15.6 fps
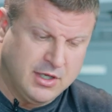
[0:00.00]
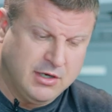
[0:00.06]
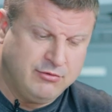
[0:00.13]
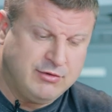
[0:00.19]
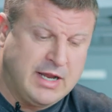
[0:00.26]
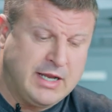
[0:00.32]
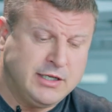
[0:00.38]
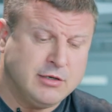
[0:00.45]

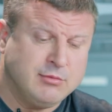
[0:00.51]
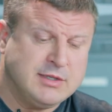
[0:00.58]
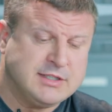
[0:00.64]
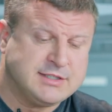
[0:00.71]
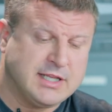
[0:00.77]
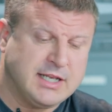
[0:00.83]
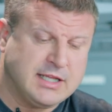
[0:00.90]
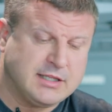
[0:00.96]
randomly
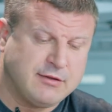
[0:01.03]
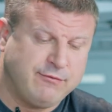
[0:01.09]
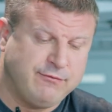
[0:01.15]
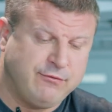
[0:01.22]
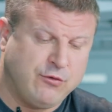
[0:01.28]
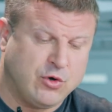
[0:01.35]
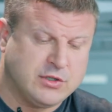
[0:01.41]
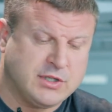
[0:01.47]
selected
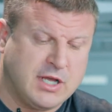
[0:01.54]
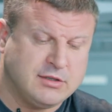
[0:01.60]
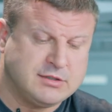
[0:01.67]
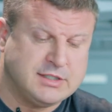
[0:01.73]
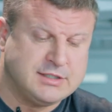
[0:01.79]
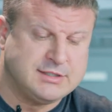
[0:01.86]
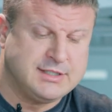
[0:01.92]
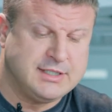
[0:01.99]

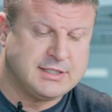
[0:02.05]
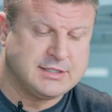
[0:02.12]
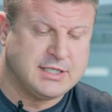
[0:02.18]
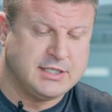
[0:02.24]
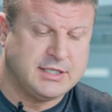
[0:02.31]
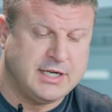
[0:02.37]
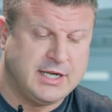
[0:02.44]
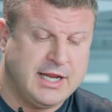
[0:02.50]

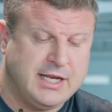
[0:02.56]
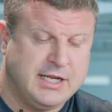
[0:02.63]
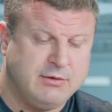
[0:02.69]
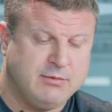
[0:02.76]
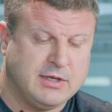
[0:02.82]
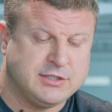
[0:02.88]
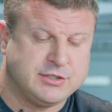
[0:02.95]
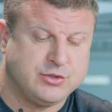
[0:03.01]

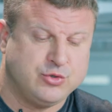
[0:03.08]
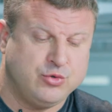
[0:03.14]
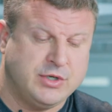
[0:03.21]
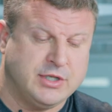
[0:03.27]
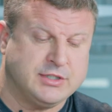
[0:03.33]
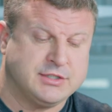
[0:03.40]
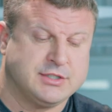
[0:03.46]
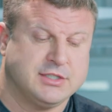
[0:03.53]
4,681
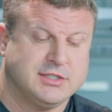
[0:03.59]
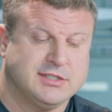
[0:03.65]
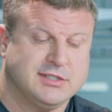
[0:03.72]
students,